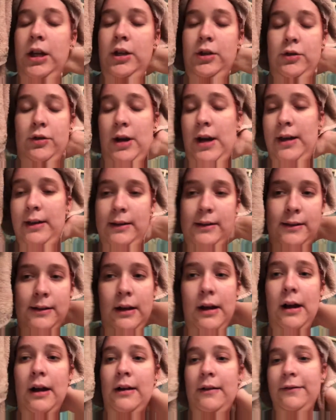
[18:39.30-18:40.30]
dry this
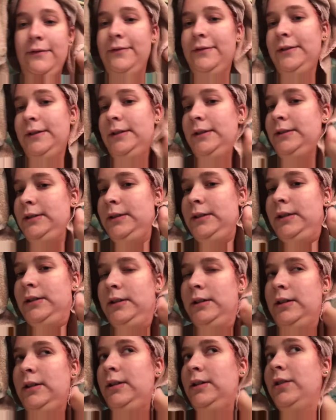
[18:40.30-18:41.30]
off,
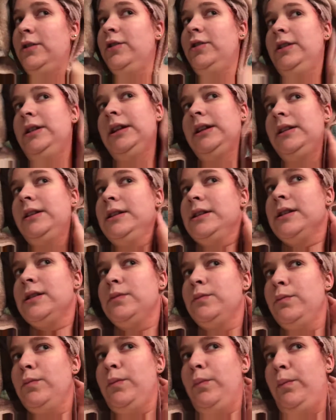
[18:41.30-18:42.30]
get this
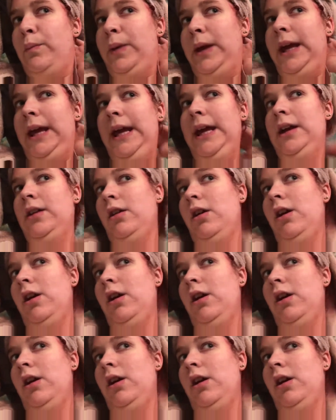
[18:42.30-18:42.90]
pink